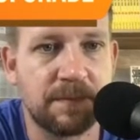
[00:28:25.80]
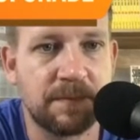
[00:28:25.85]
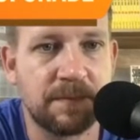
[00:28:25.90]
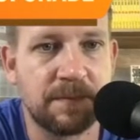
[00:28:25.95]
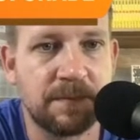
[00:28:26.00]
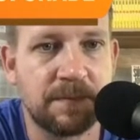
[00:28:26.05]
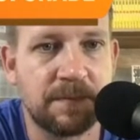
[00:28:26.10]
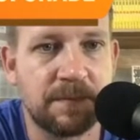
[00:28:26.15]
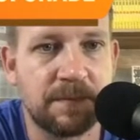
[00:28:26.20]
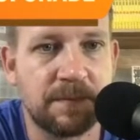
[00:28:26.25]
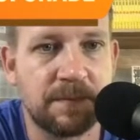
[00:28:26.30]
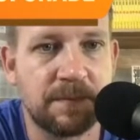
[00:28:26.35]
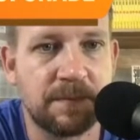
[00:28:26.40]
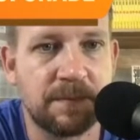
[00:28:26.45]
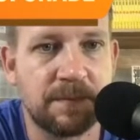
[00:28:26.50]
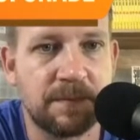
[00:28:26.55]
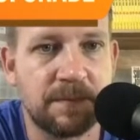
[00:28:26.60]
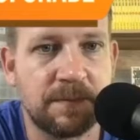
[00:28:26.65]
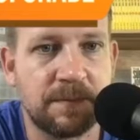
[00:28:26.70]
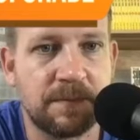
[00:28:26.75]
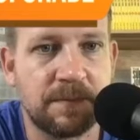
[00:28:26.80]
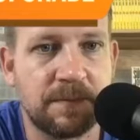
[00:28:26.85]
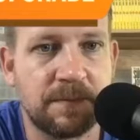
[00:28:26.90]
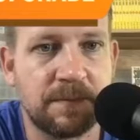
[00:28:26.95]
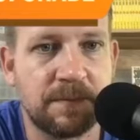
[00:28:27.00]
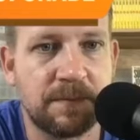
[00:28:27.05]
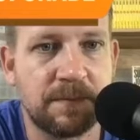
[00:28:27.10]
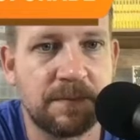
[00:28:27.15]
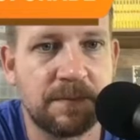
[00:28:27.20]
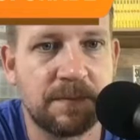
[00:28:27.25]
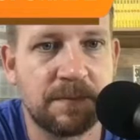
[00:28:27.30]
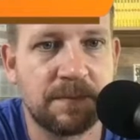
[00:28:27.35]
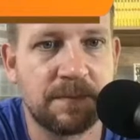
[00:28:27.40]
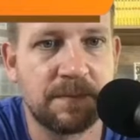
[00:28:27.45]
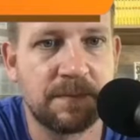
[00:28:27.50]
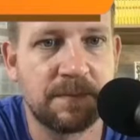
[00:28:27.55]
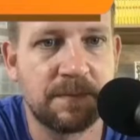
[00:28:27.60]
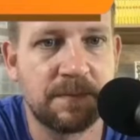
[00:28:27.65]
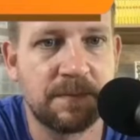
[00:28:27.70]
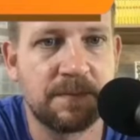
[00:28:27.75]

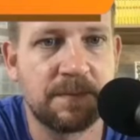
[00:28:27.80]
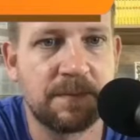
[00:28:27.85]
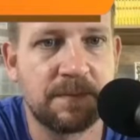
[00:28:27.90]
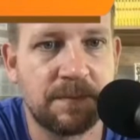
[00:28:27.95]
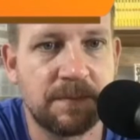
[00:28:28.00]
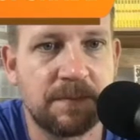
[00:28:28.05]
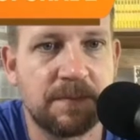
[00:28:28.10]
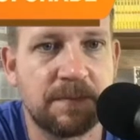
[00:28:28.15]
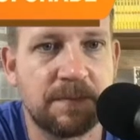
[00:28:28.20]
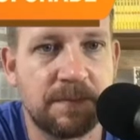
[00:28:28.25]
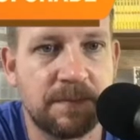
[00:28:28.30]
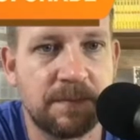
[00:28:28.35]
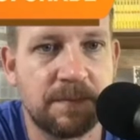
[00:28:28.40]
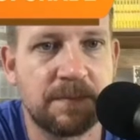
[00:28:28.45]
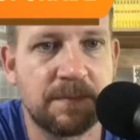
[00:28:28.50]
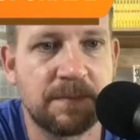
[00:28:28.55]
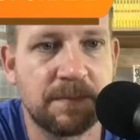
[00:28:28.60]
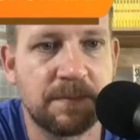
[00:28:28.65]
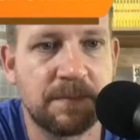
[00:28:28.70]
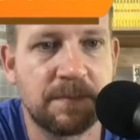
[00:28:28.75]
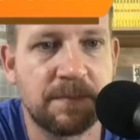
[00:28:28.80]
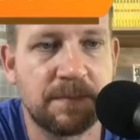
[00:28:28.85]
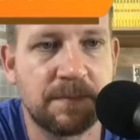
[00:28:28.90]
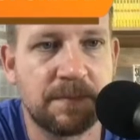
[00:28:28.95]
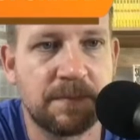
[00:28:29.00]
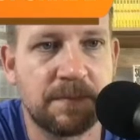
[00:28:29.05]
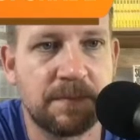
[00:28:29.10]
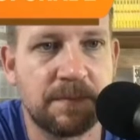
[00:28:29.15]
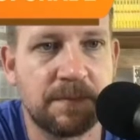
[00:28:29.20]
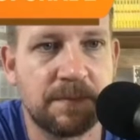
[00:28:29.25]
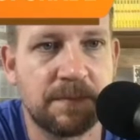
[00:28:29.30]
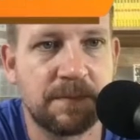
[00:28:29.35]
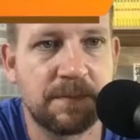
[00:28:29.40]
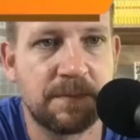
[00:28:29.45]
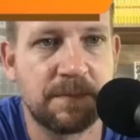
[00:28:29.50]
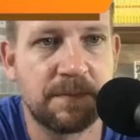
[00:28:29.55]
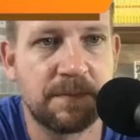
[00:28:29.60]
(silent)